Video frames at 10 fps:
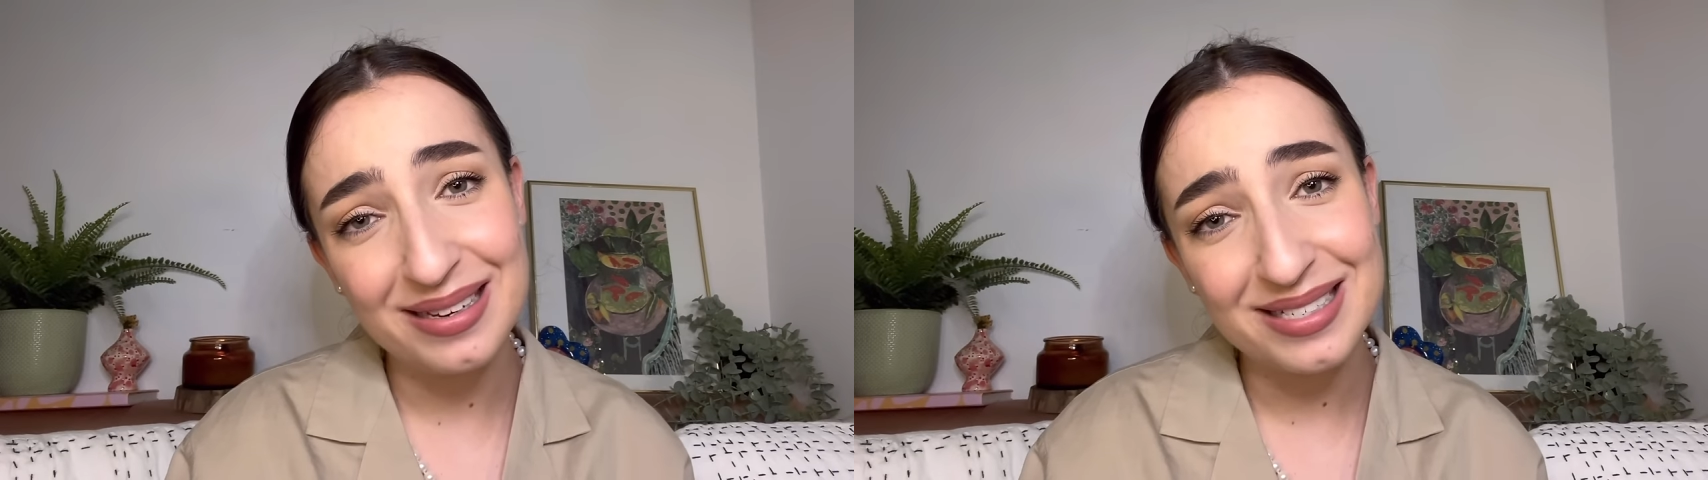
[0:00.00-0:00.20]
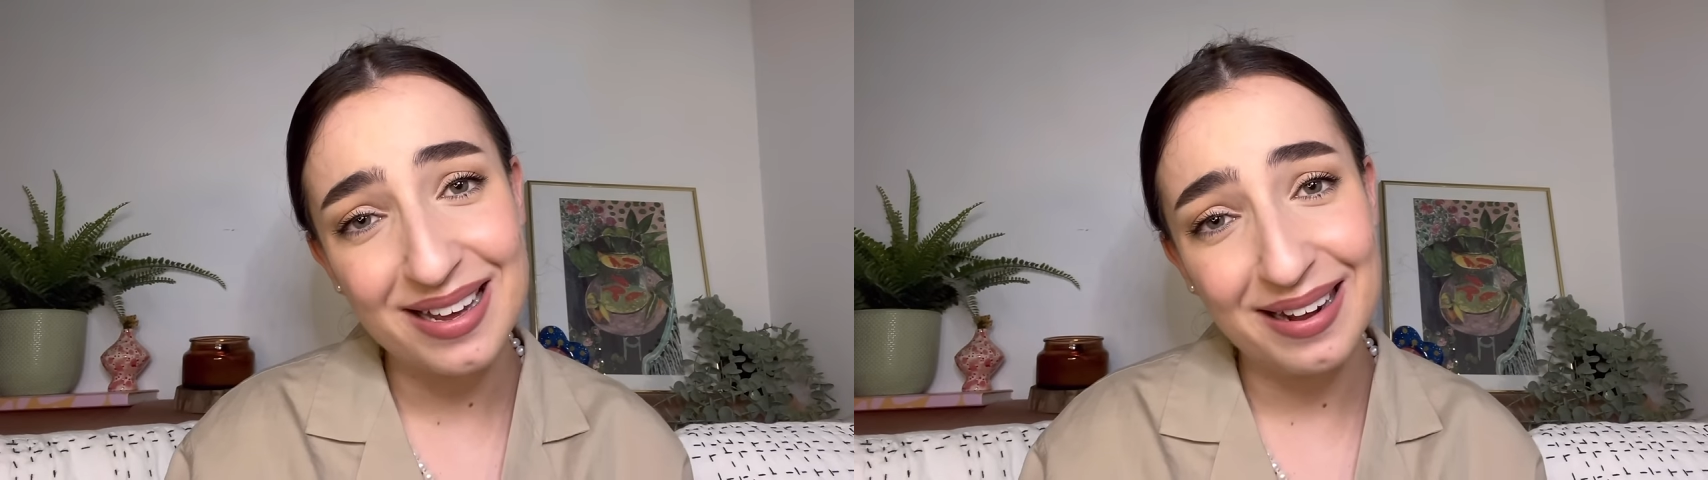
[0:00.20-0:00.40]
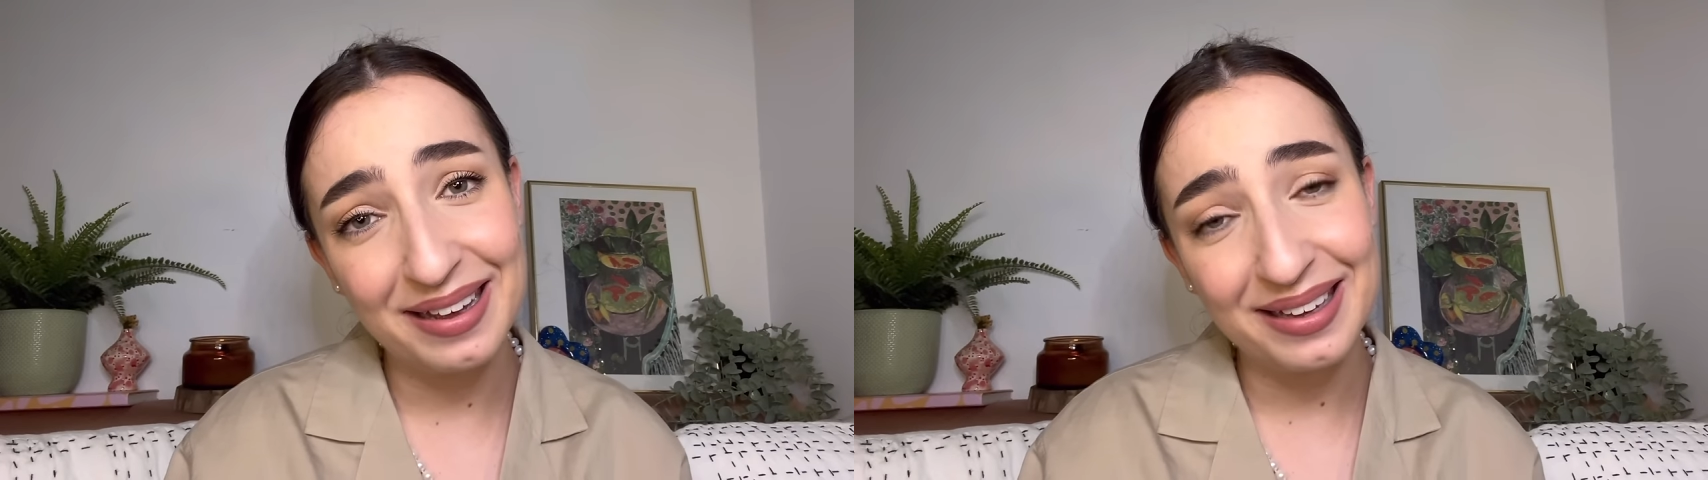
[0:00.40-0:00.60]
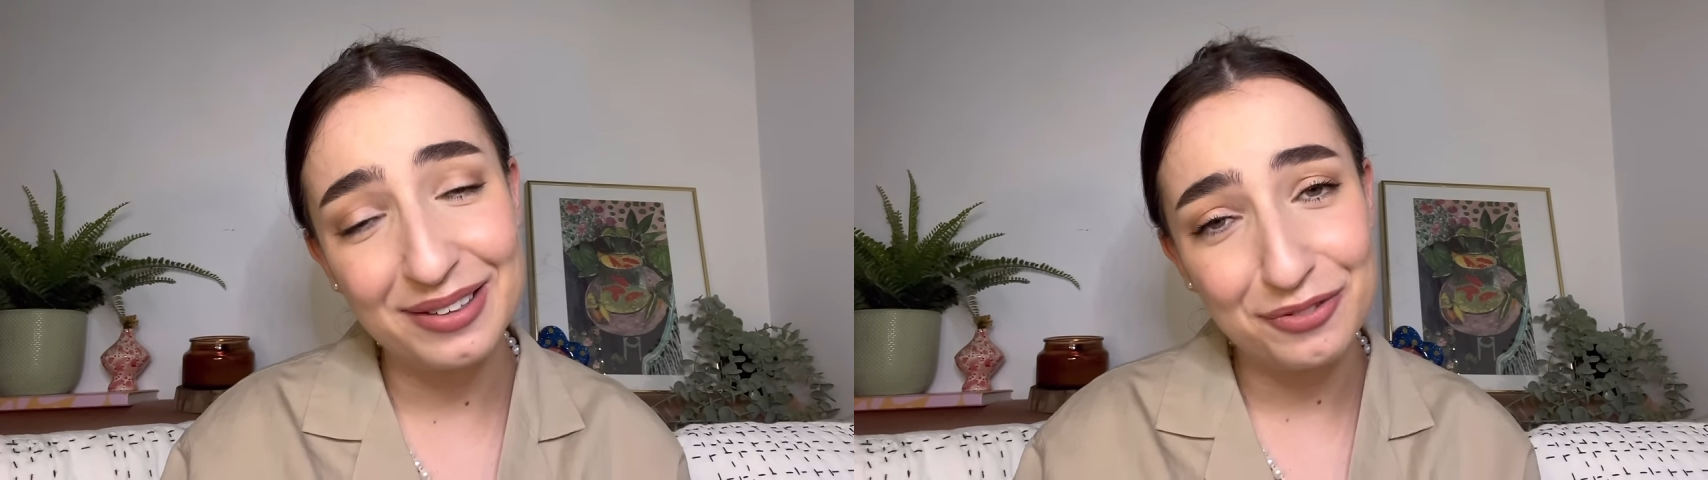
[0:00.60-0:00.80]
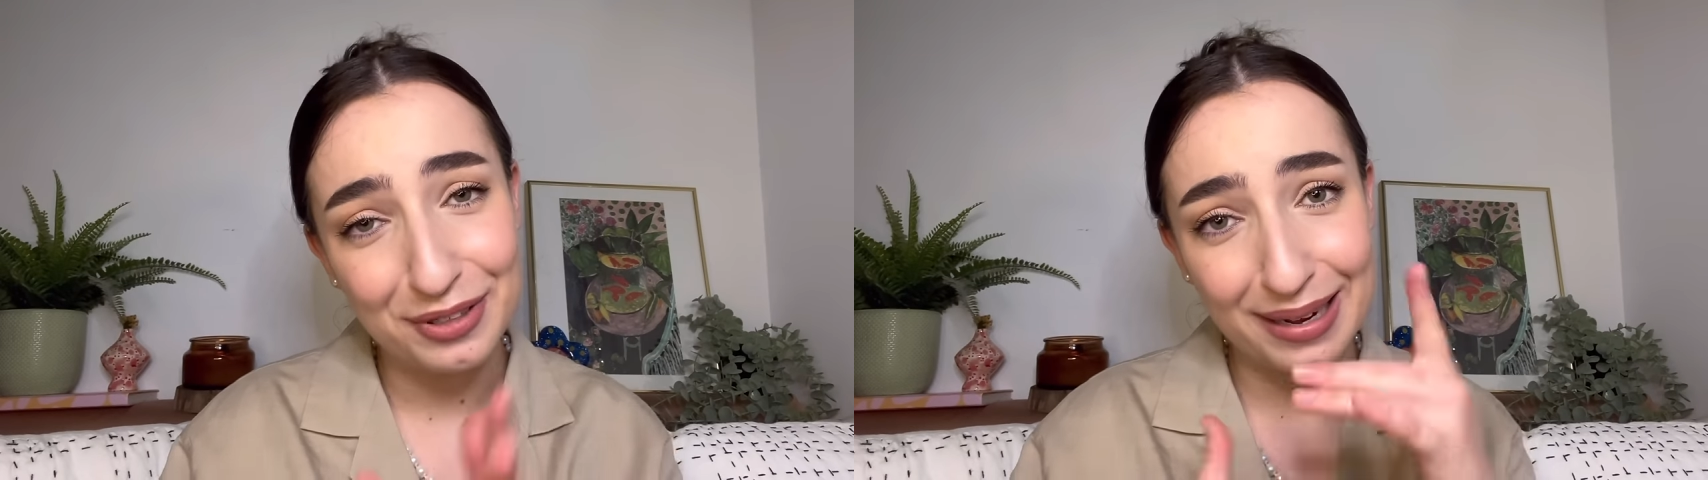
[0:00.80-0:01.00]
darling,
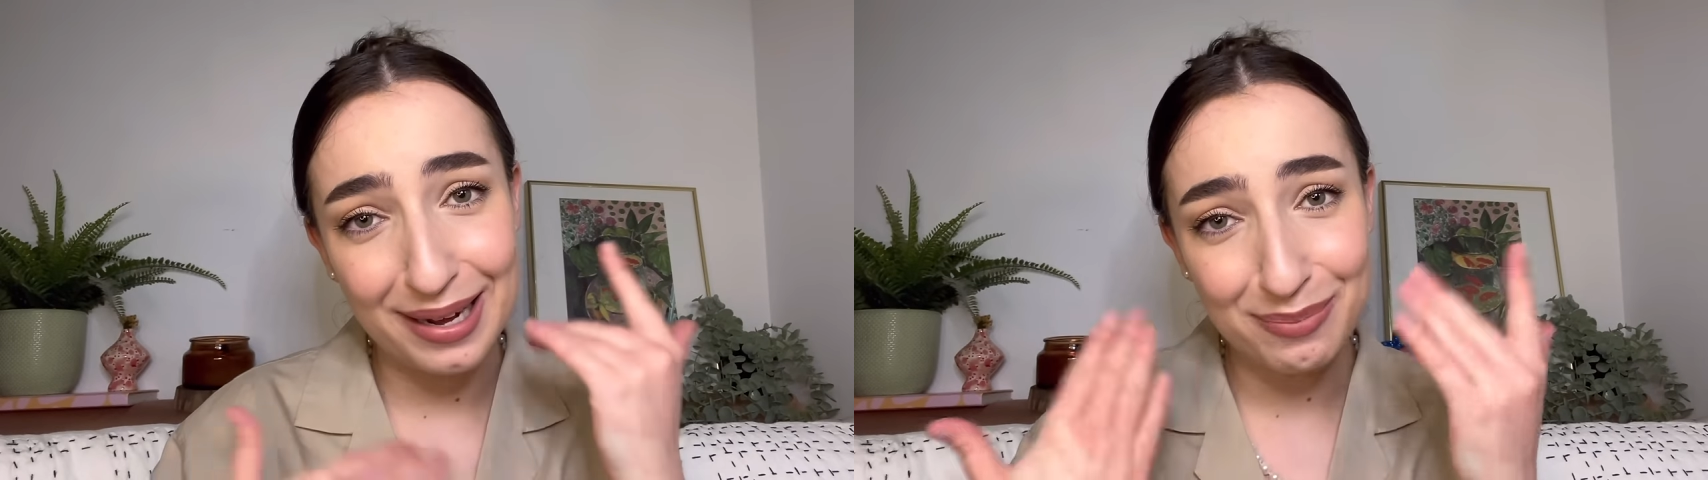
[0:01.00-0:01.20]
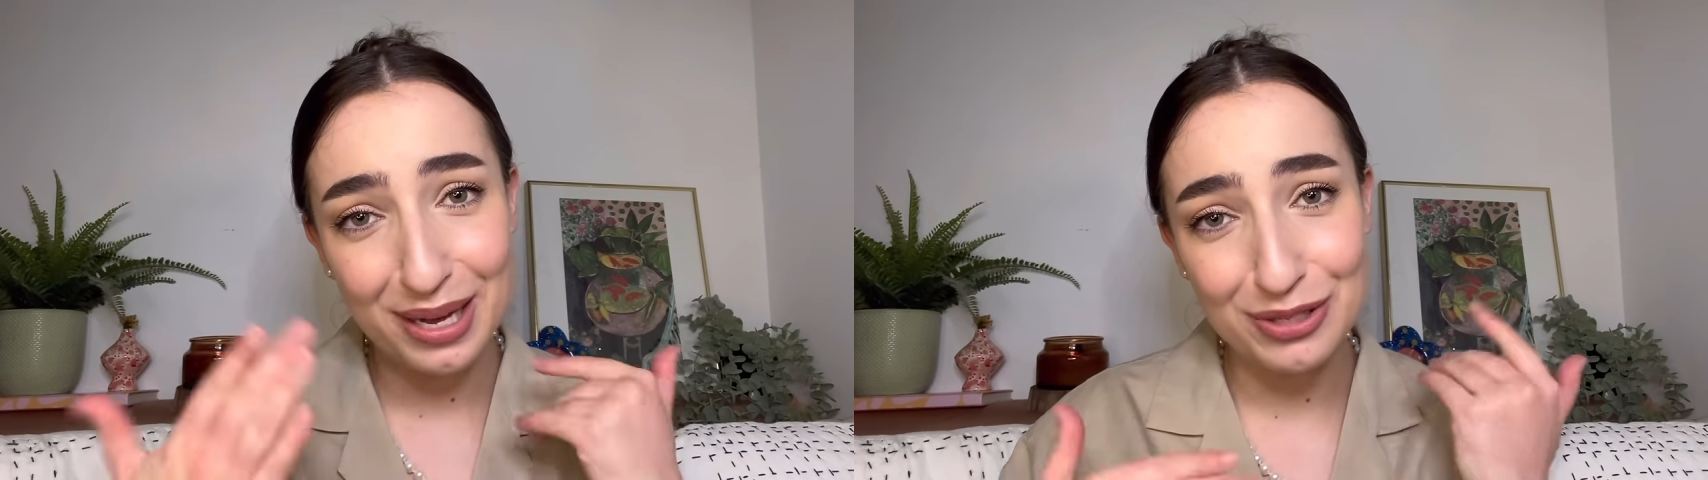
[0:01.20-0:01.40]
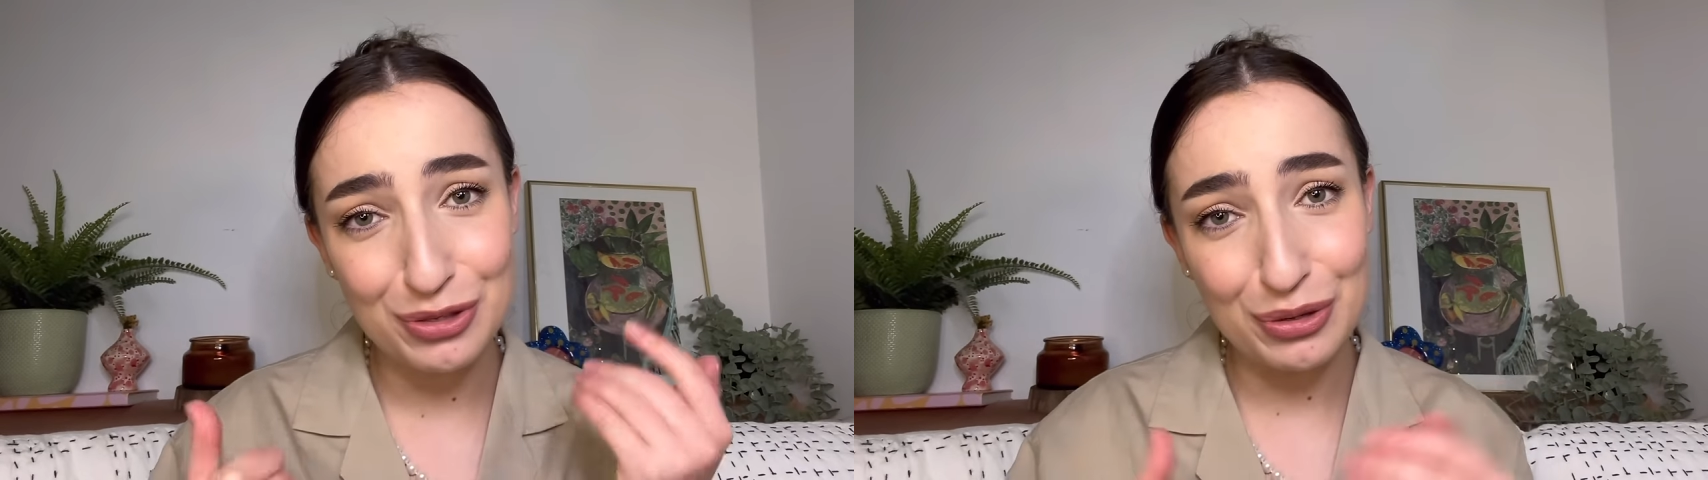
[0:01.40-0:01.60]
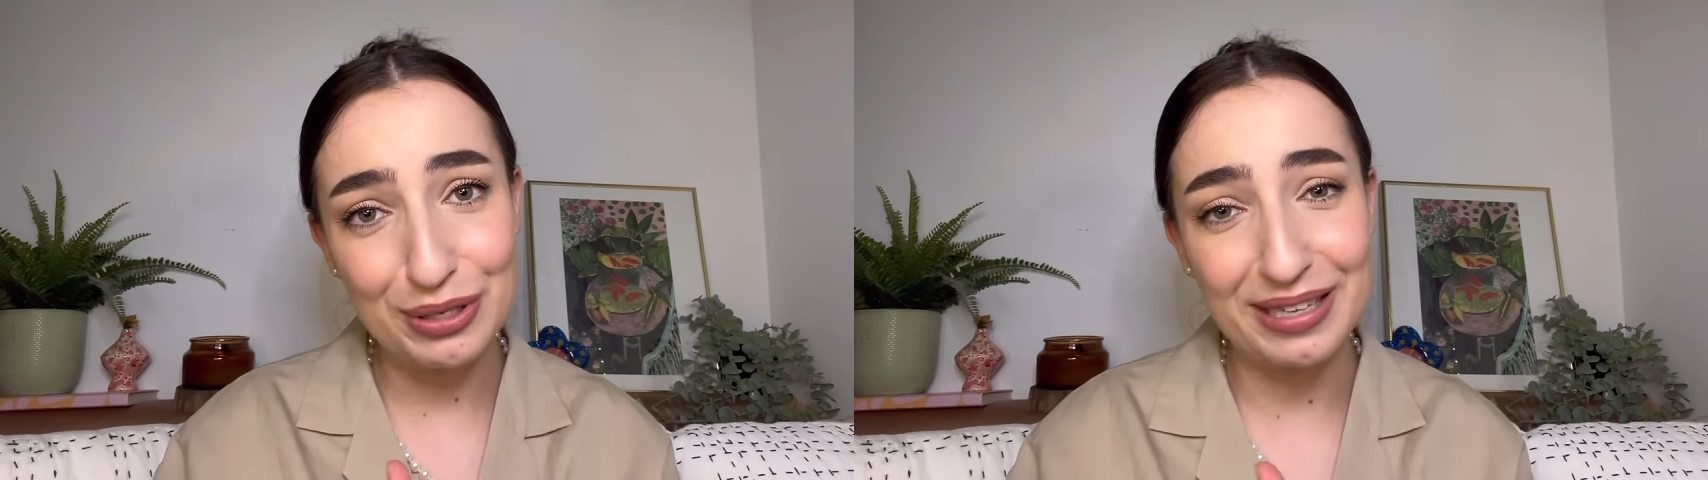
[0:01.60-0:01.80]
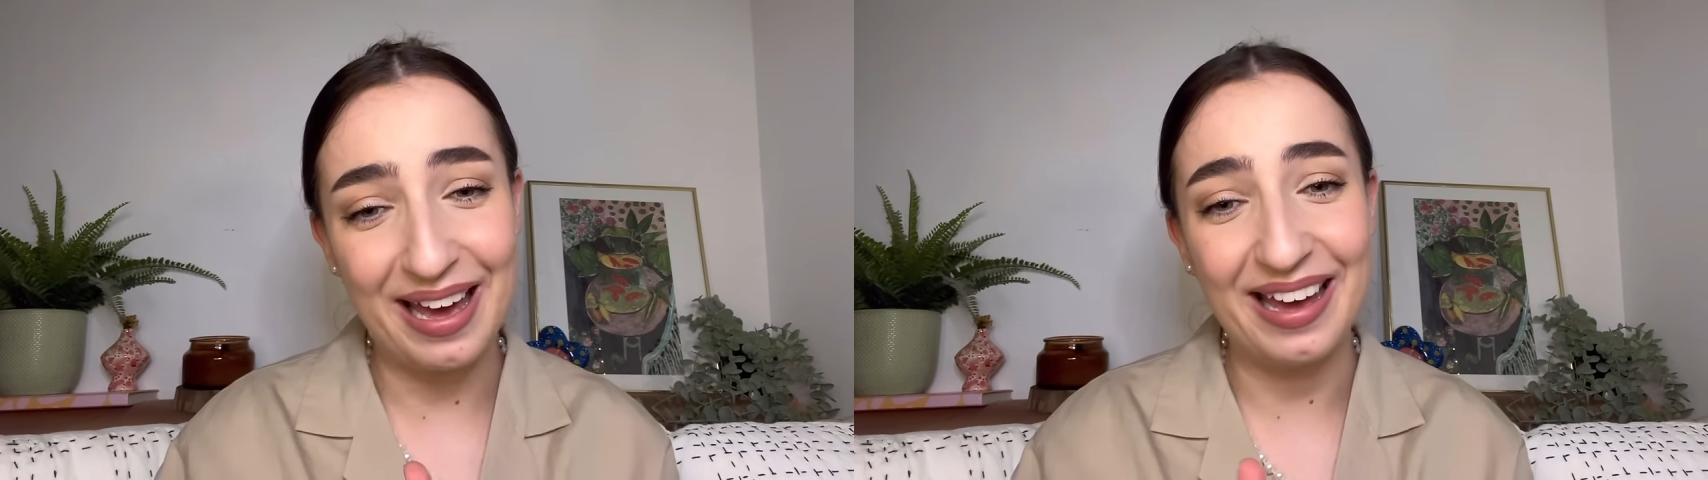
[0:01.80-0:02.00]
and for letting me do
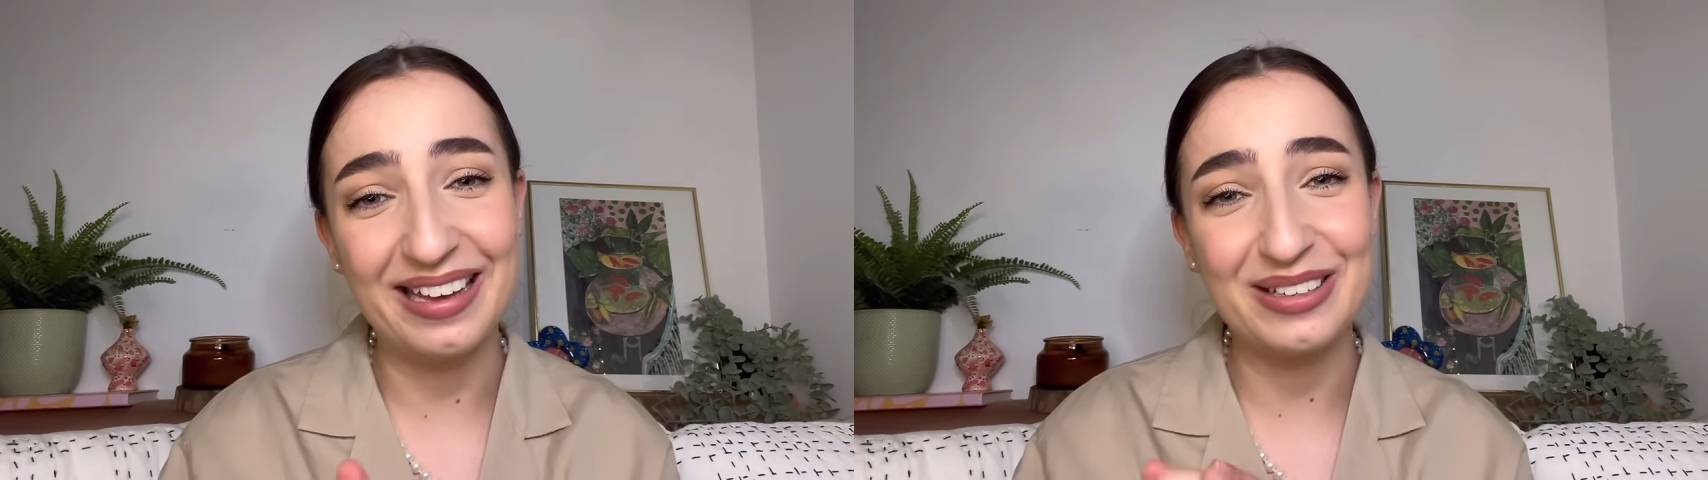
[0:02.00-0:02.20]
that.